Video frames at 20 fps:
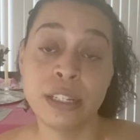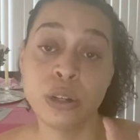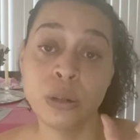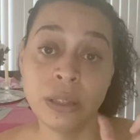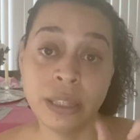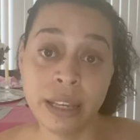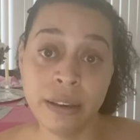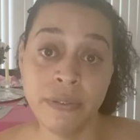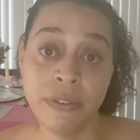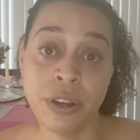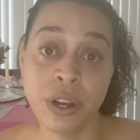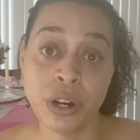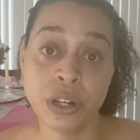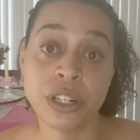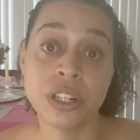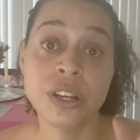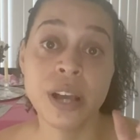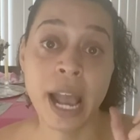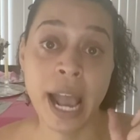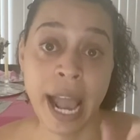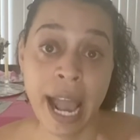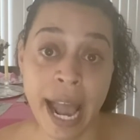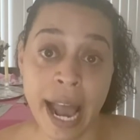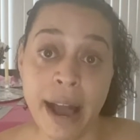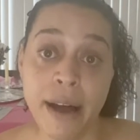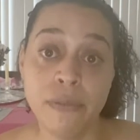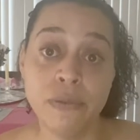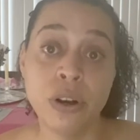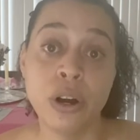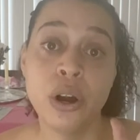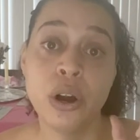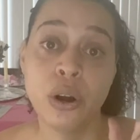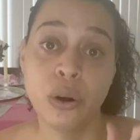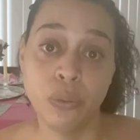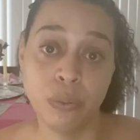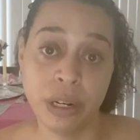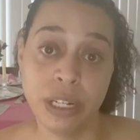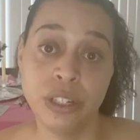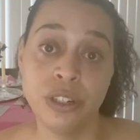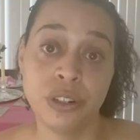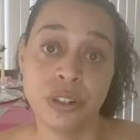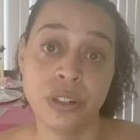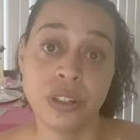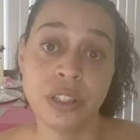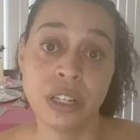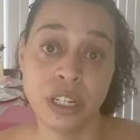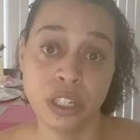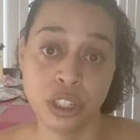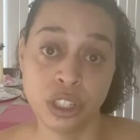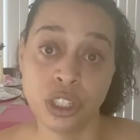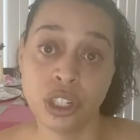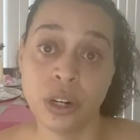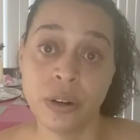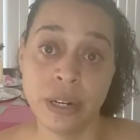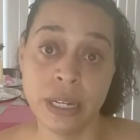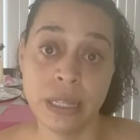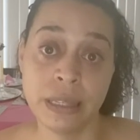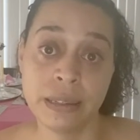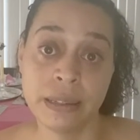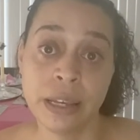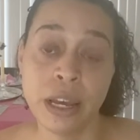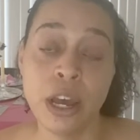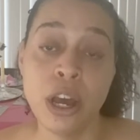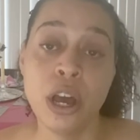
to live here to have renter's insurance.